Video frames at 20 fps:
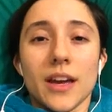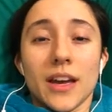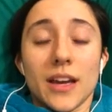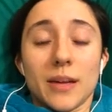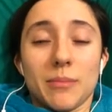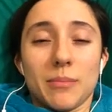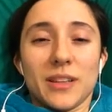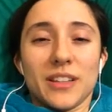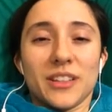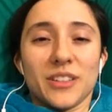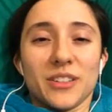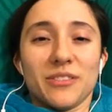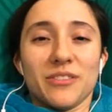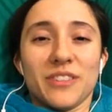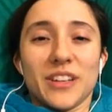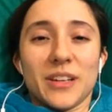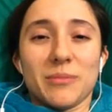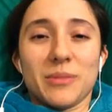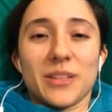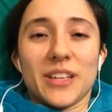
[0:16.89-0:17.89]
and my little
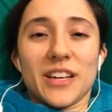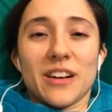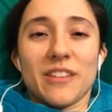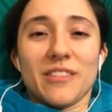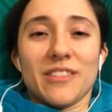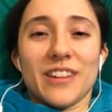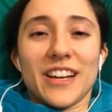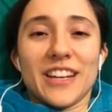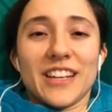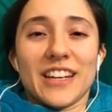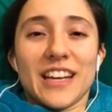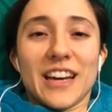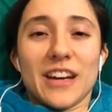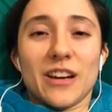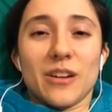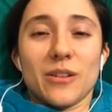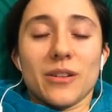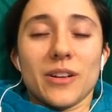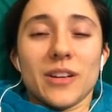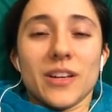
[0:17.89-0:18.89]
family out right
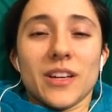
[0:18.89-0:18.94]
now.